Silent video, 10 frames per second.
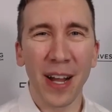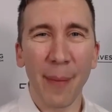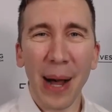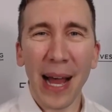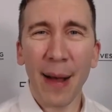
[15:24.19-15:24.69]
Uh,
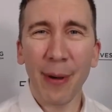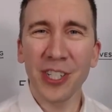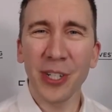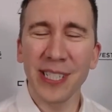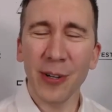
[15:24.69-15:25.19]
Maya, how about
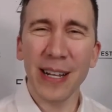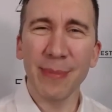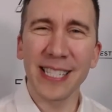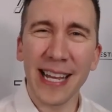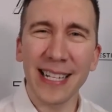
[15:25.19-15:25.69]
you? Is there any
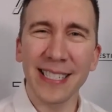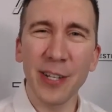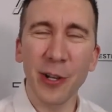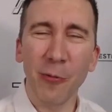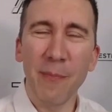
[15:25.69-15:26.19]
mistakes that you
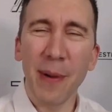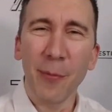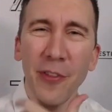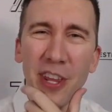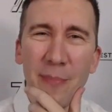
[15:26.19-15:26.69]
can remember that you